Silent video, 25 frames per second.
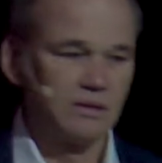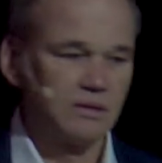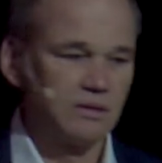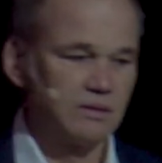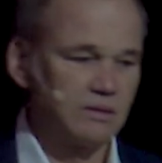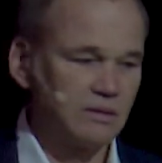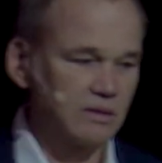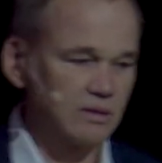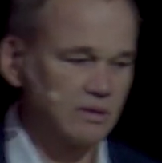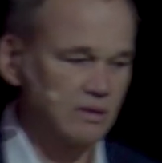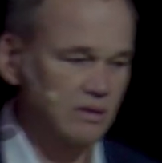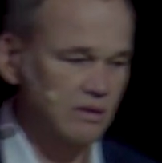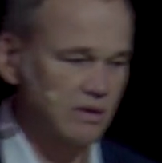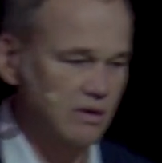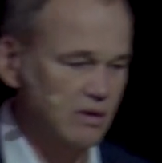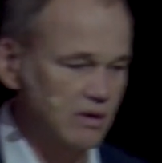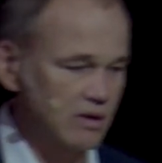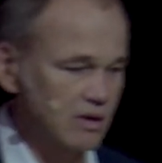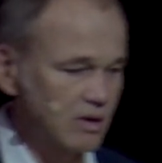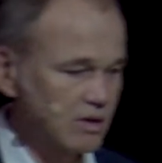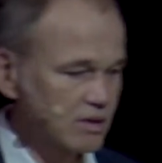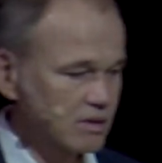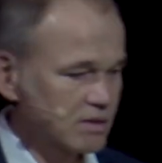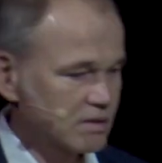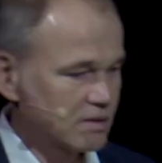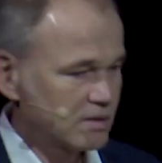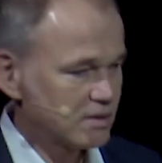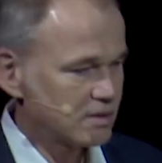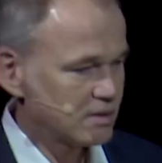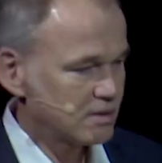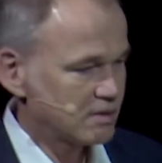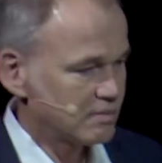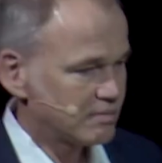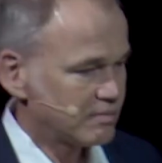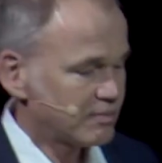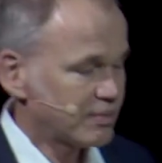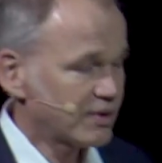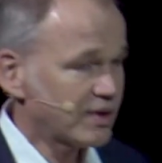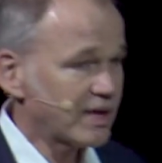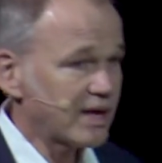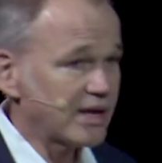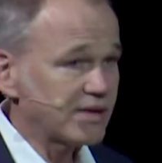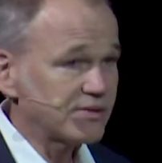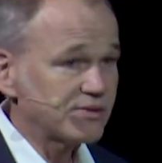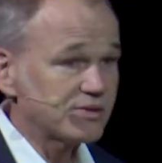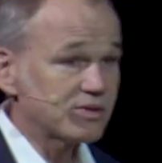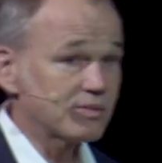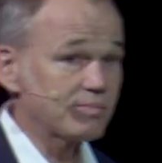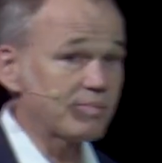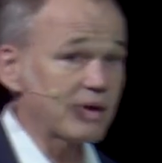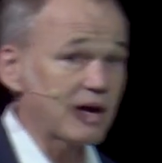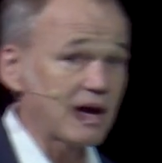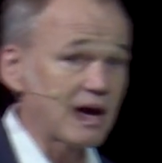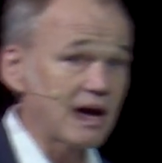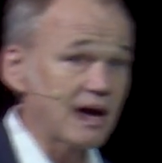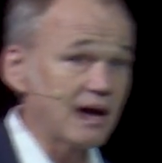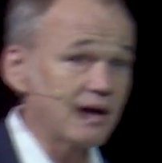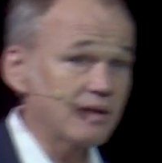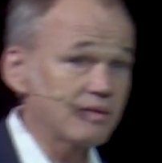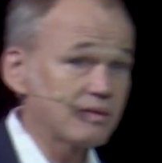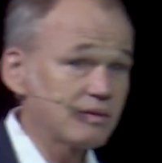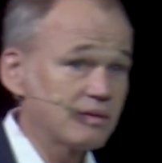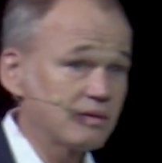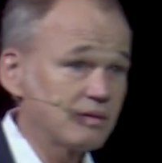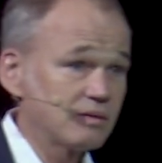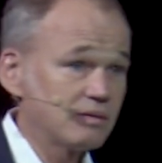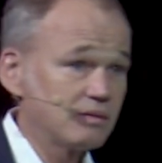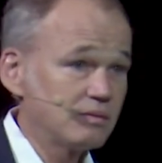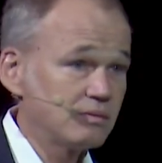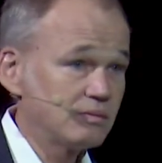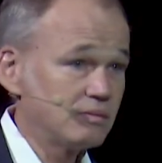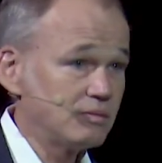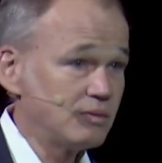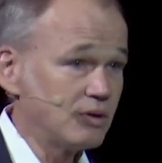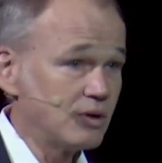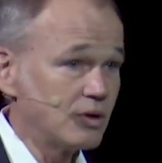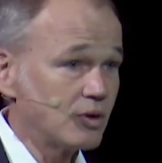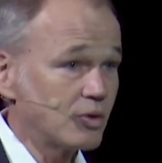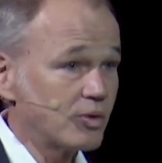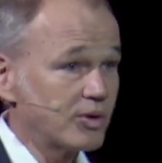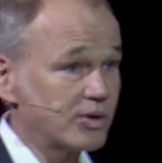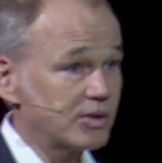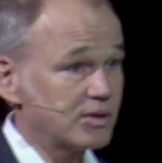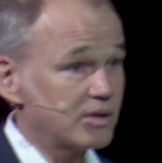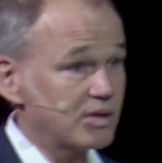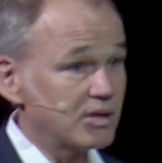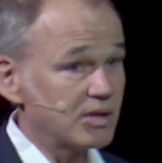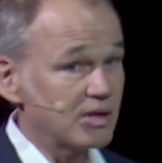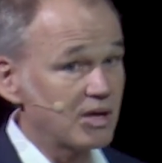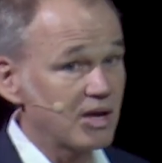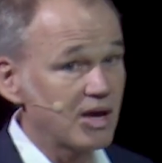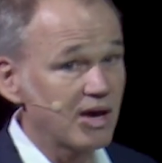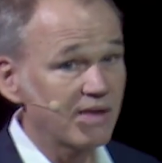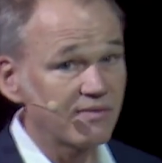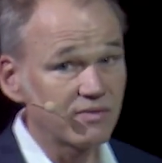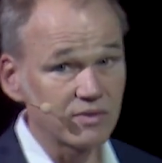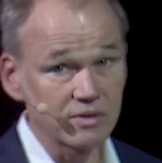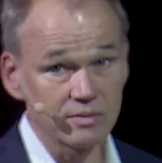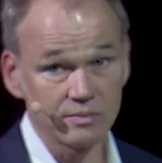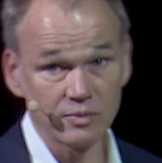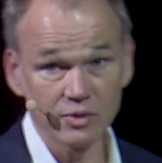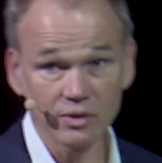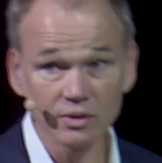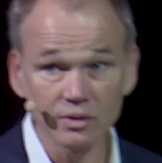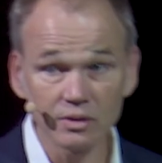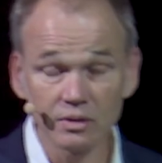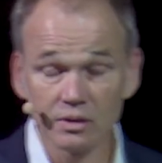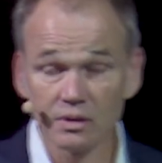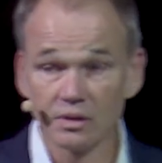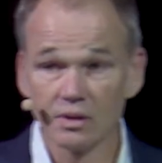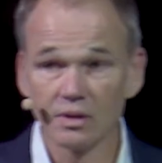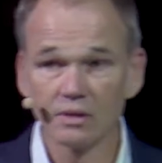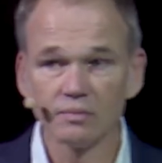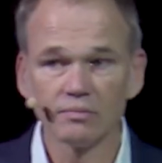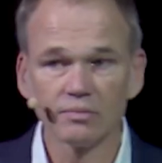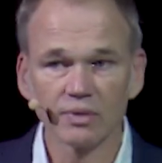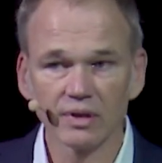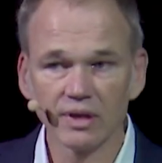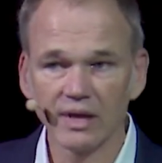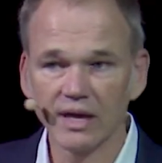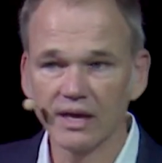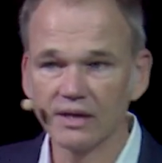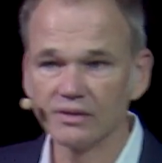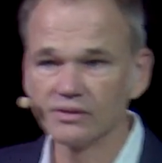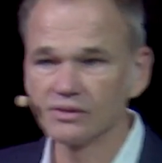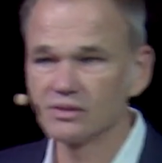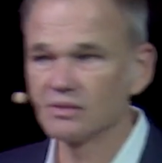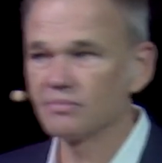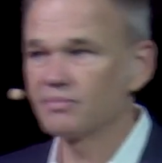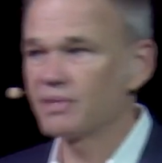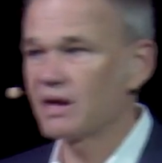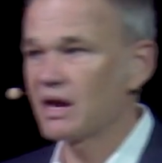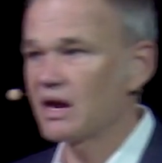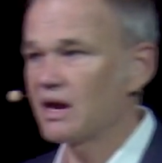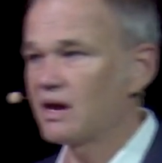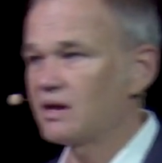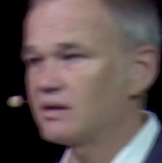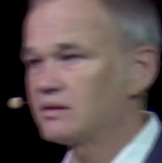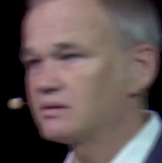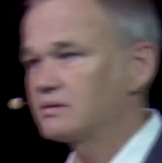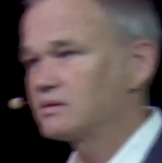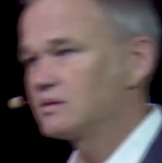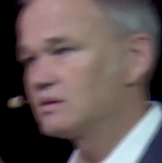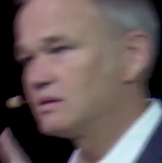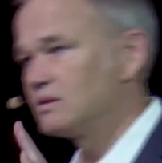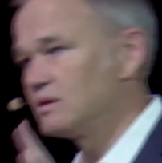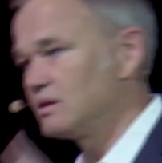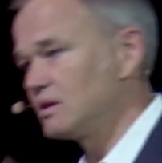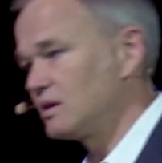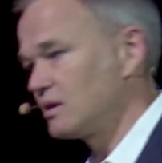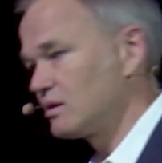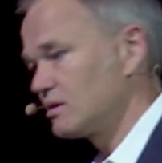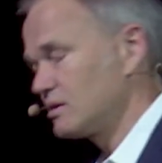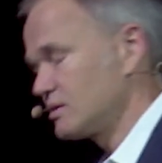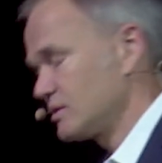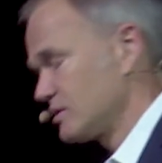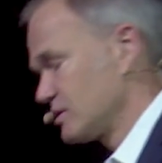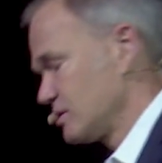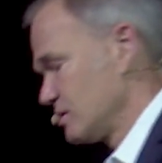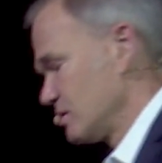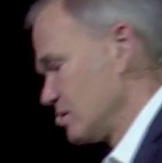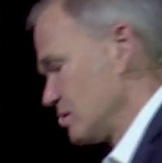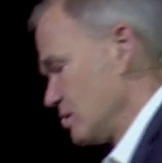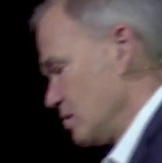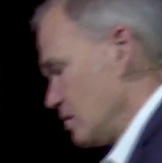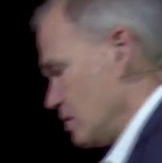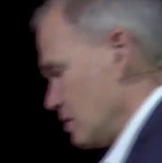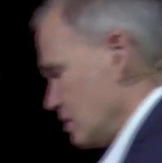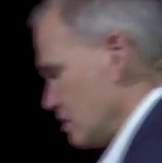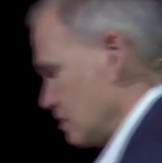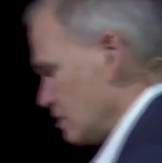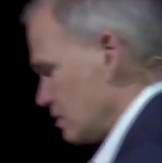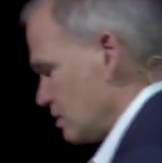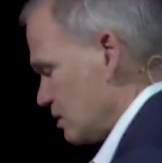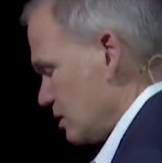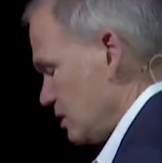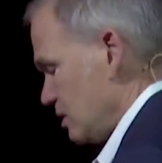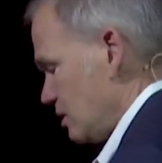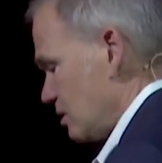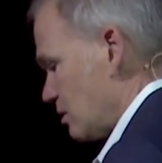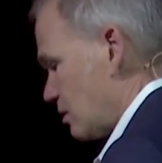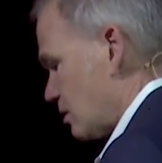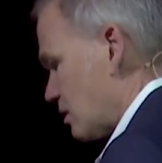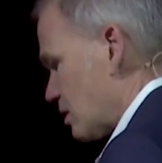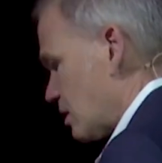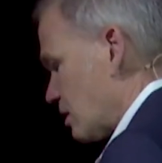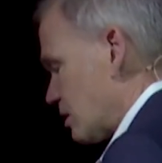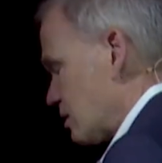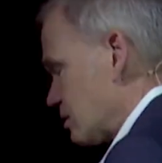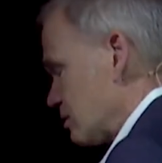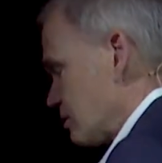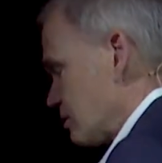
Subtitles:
The car plans a path, knowing the inevitable, plans a path to the nearest ER.